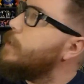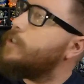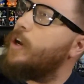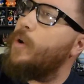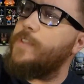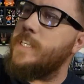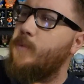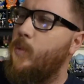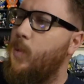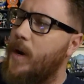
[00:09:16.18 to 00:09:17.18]
So
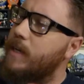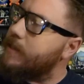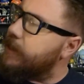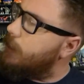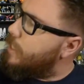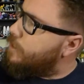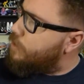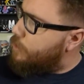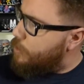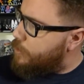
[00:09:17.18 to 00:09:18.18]
this wasn't
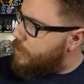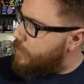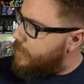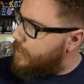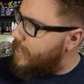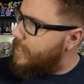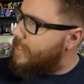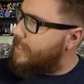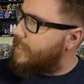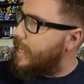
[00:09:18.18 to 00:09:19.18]
exclusive because it
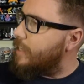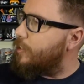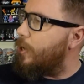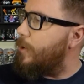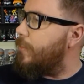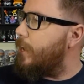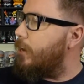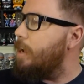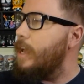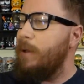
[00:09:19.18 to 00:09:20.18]
didn't say so in
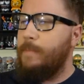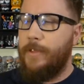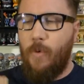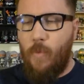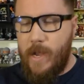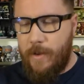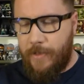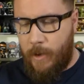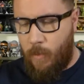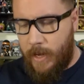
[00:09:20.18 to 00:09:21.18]
there. But the
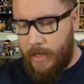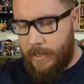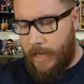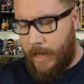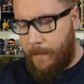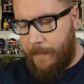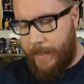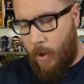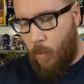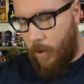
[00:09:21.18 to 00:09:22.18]
weird thing was
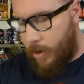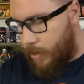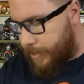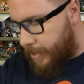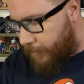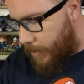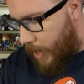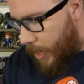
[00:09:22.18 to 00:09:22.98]
there were different